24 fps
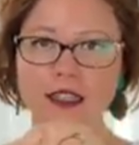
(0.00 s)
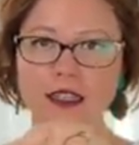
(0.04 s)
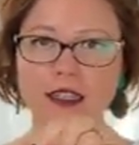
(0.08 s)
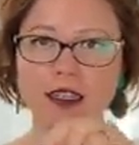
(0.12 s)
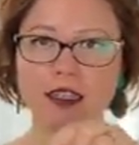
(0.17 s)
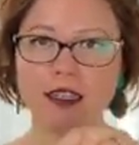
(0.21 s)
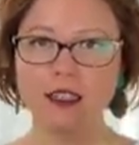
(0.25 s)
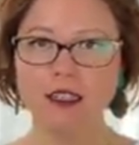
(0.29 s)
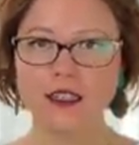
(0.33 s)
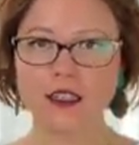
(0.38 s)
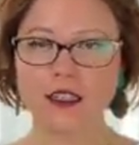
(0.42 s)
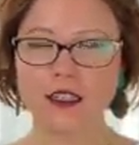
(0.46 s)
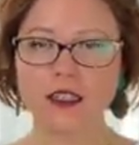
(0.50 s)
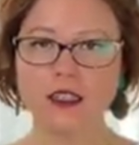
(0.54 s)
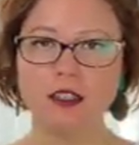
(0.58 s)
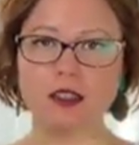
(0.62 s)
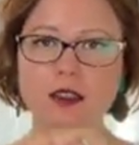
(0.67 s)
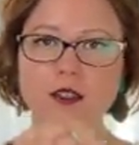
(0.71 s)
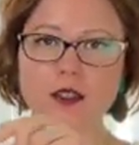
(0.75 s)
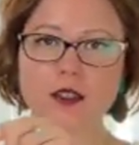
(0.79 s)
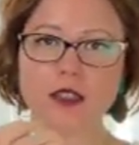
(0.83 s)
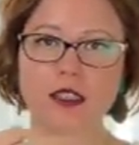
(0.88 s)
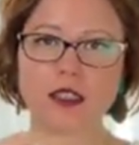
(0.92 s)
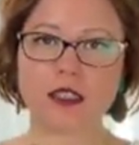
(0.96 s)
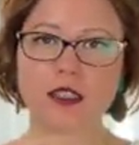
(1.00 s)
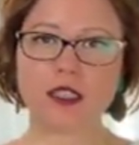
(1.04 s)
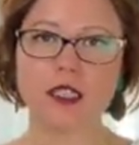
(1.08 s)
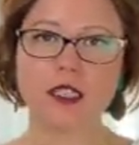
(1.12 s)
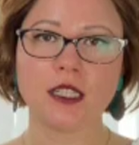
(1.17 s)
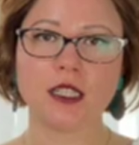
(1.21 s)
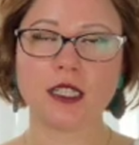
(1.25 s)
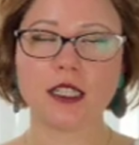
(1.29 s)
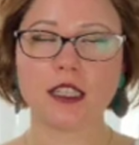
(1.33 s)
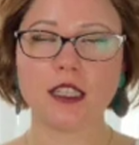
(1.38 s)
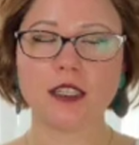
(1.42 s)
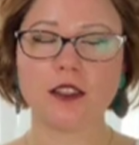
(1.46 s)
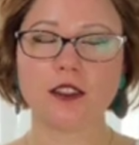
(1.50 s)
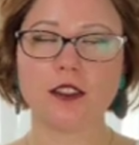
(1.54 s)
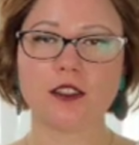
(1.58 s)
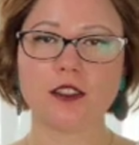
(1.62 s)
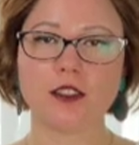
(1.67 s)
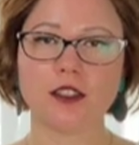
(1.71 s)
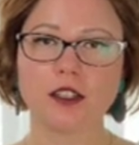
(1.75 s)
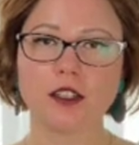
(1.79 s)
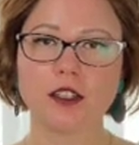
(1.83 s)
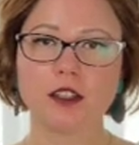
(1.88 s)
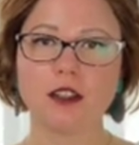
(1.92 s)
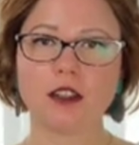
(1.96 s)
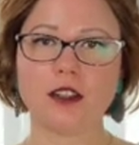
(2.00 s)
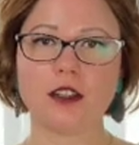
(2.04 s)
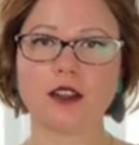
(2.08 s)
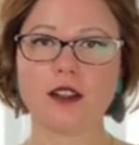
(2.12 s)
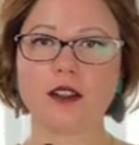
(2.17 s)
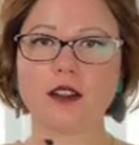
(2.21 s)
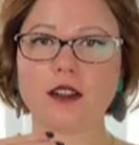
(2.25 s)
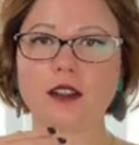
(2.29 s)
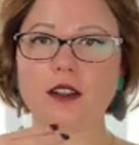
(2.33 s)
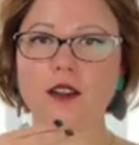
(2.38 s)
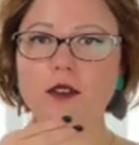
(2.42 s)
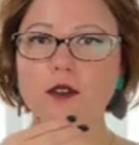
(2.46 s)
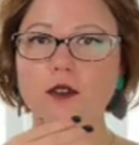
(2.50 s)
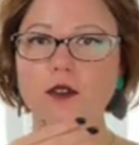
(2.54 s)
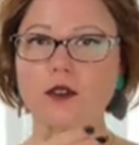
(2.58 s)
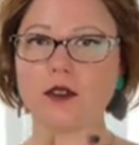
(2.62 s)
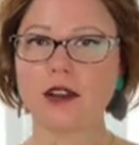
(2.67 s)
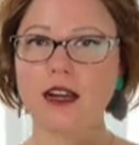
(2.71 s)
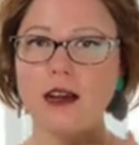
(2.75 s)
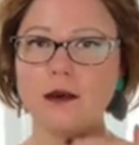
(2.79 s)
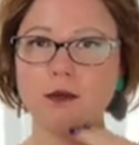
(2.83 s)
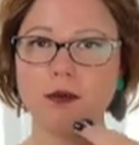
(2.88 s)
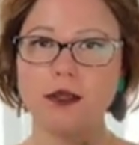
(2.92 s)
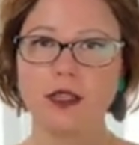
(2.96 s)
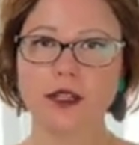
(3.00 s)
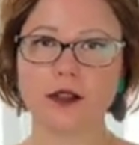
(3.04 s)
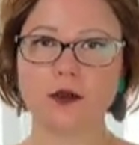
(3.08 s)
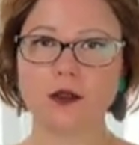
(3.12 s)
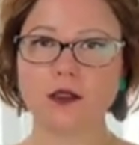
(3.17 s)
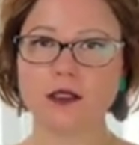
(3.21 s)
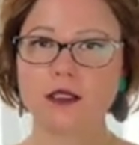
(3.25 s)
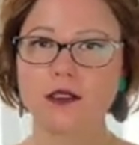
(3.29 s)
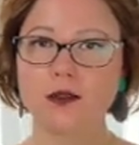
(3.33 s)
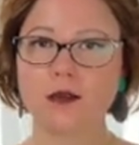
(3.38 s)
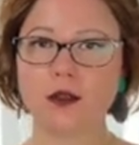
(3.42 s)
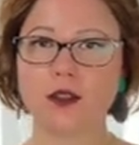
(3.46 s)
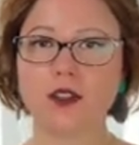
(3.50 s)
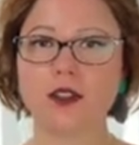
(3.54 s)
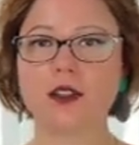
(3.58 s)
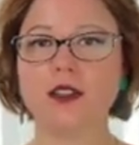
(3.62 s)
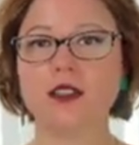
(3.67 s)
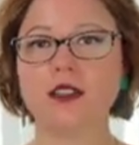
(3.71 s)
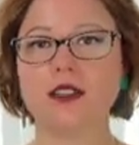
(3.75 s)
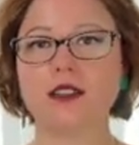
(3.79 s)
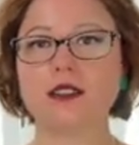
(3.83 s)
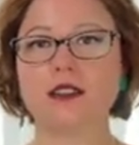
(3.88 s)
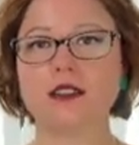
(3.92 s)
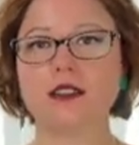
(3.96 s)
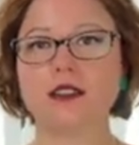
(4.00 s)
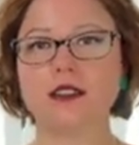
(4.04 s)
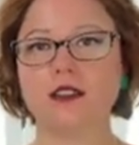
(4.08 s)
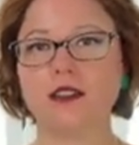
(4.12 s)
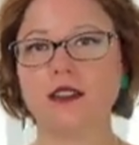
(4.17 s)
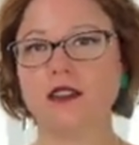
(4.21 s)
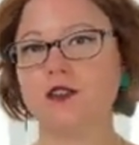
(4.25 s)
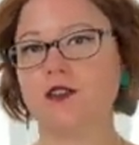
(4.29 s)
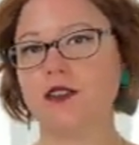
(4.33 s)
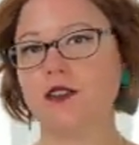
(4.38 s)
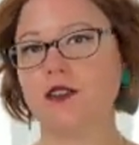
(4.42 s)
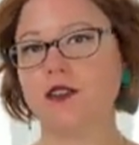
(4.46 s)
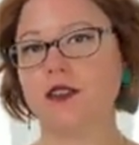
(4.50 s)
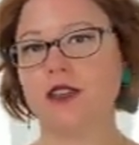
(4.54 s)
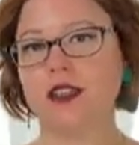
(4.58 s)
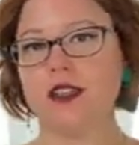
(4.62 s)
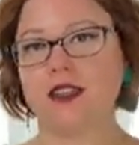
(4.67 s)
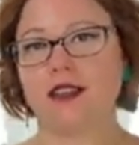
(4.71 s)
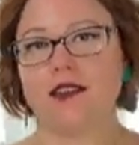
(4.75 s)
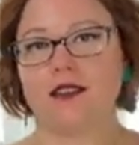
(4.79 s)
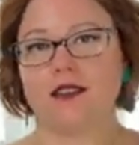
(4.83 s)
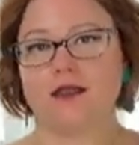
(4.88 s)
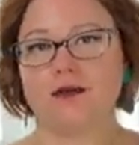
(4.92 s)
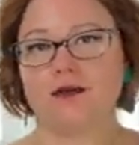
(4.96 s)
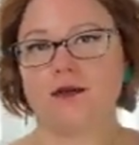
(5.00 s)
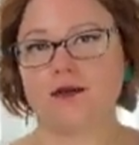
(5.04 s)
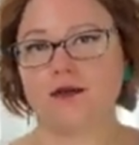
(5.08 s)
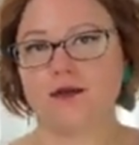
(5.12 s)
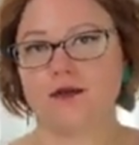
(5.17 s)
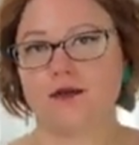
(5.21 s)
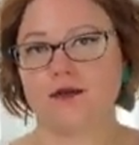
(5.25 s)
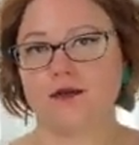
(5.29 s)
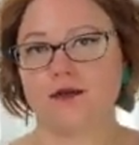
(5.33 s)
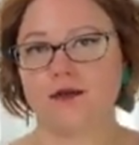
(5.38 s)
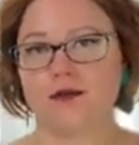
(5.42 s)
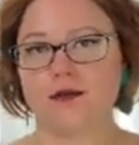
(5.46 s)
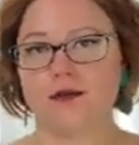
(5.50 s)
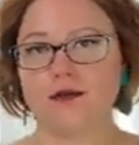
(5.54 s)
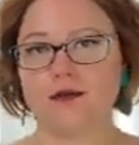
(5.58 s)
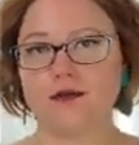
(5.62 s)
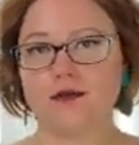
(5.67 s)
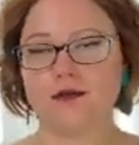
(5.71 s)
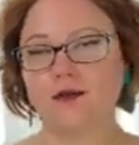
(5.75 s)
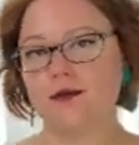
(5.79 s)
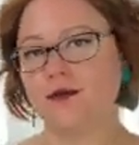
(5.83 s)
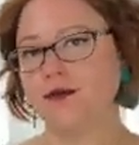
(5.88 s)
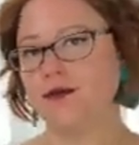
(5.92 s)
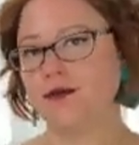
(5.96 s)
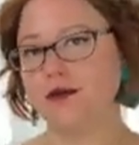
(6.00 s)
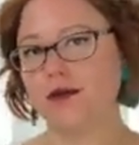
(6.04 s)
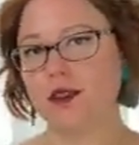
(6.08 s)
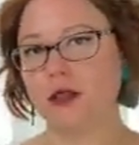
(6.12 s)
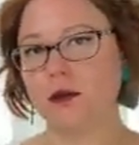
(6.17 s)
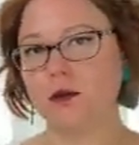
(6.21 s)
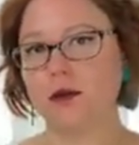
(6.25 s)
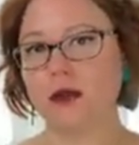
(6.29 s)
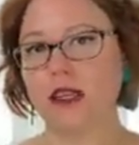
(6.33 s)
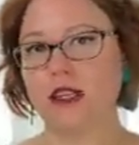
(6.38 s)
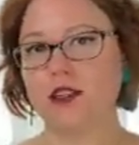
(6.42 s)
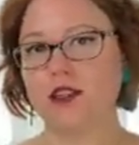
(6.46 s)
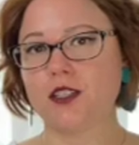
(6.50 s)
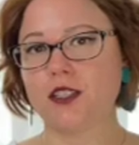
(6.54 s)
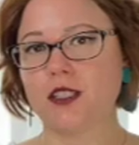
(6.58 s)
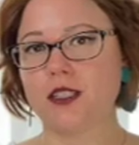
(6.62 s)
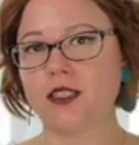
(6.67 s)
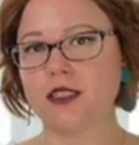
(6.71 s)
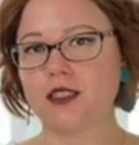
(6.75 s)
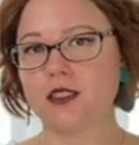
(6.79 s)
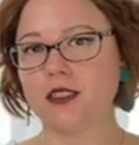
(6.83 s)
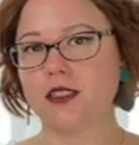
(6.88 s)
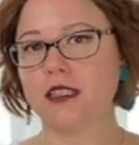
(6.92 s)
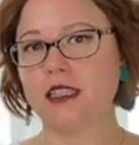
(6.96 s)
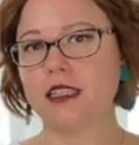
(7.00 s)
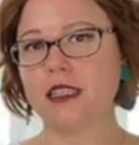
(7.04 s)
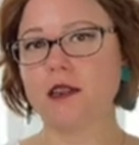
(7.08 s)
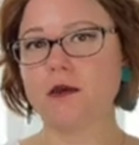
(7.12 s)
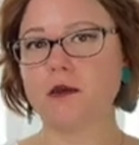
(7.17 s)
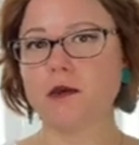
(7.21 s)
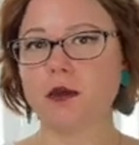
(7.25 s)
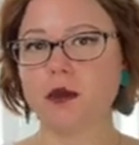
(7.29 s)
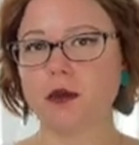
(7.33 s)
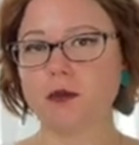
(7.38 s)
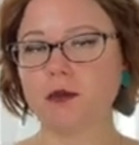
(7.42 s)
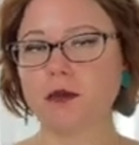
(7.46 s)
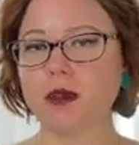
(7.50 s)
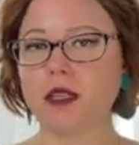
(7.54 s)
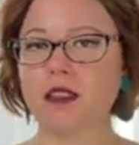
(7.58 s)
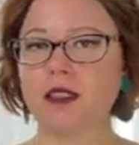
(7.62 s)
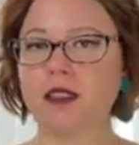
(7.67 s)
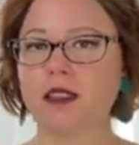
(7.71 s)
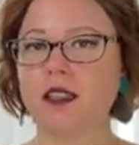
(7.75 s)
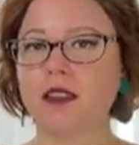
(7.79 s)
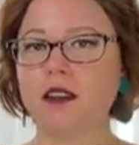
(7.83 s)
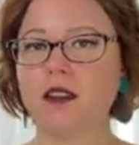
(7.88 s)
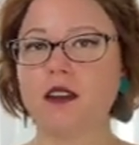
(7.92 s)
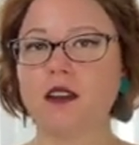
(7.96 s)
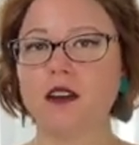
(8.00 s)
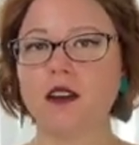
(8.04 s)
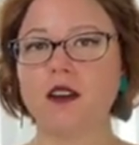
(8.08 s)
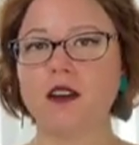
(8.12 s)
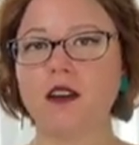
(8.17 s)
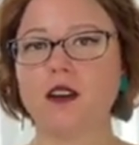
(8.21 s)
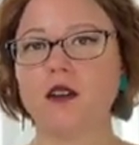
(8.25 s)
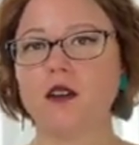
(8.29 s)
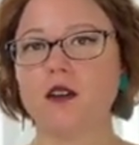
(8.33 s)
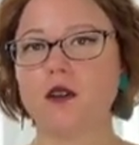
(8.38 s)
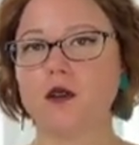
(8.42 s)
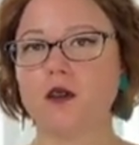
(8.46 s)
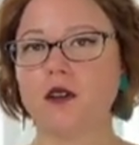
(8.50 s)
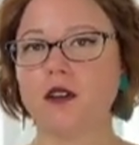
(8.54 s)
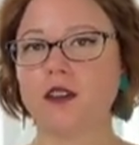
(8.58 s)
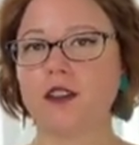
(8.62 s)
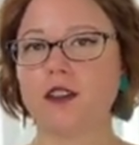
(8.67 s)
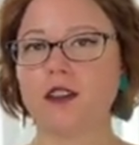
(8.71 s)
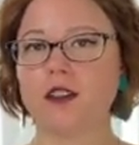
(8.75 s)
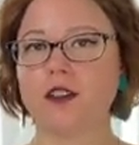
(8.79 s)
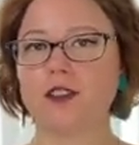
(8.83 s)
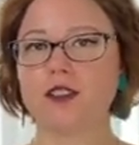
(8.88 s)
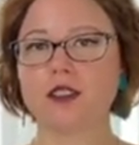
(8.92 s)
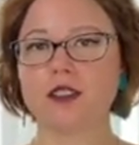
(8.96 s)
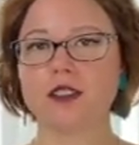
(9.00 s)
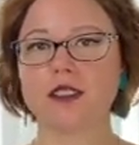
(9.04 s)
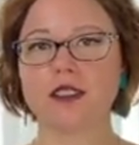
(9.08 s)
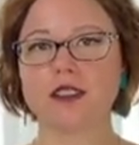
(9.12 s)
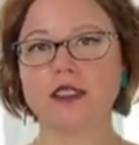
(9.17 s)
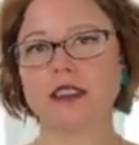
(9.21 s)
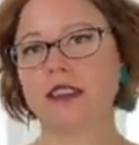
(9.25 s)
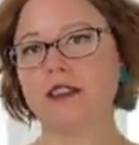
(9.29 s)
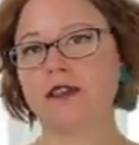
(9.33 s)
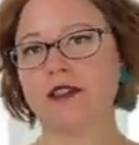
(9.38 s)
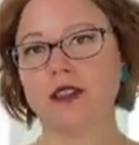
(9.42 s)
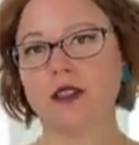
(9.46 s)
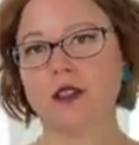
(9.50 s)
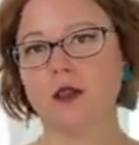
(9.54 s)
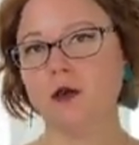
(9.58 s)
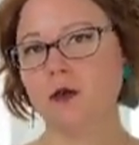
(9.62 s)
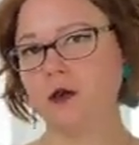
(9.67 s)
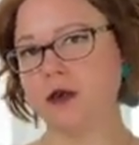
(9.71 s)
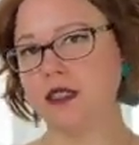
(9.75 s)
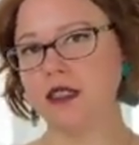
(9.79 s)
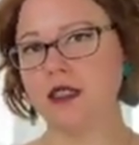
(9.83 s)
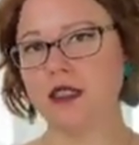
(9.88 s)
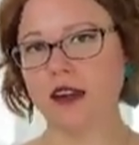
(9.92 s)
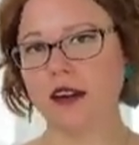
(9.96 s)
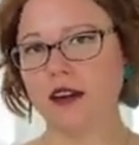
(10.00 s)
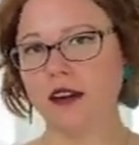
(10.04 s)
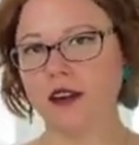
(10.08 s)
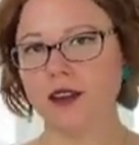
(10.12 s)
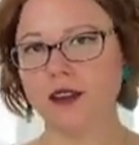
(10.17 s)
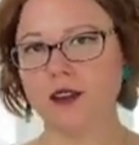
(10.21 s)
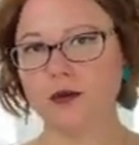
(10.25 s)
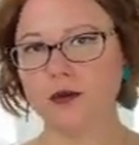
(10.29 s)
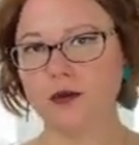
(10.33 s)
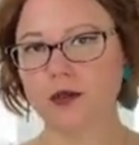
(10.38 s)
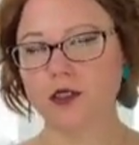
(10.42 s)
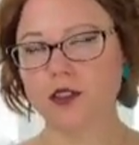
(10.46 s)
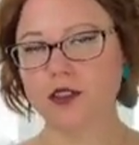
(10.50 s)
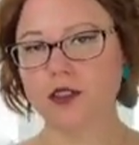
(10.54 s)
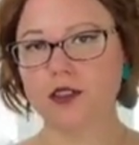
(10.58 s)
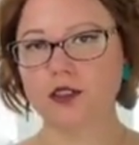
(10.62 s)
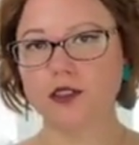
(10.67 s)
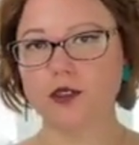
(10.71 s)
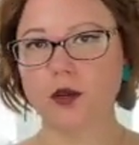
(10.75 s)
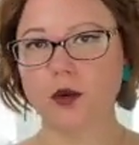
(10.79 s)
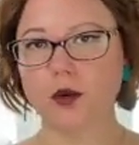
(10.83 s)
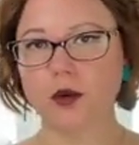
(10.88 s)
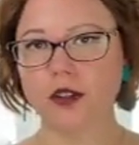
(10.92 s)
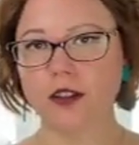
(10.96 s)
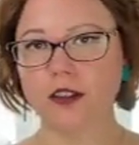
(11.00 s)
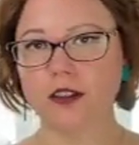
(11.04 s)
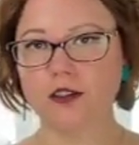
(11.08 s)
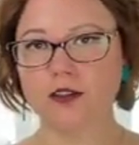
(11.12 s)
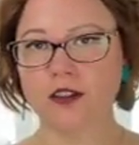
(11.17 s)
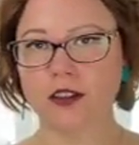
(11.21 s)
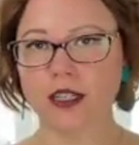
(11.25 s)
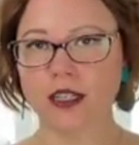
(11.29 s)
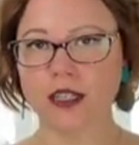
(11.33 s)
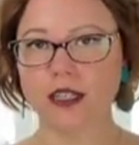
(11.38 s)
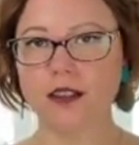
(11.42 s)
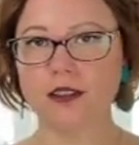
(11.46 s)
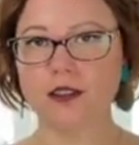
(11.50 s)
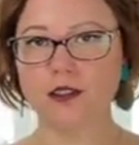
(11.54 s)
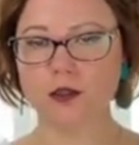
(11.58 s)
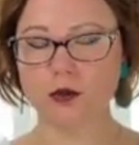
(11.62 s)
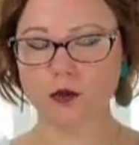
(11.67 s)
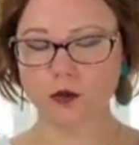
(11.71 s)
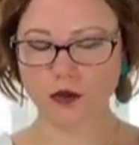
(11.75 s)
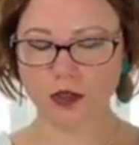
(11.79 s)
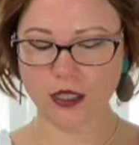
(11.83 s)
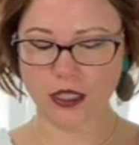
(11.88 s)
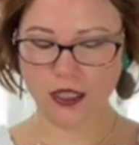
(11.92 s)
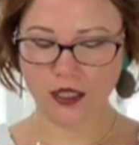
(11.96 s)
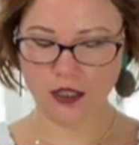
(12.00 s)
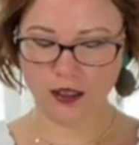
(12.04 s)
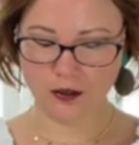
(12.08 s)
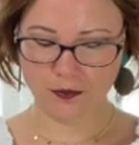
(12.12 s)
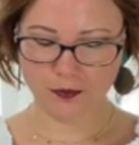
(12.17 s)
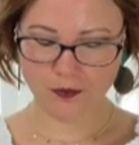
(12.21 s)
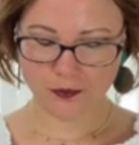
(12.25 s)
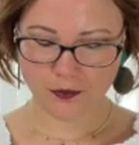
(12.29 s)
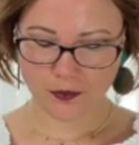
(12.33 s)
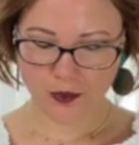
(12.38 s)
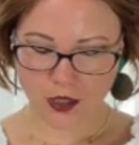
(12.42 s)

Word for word: and you can either wrap that with some Kerlix if you think the patient is going to keep bumping it or just leave it open to air, which is totally fine as well.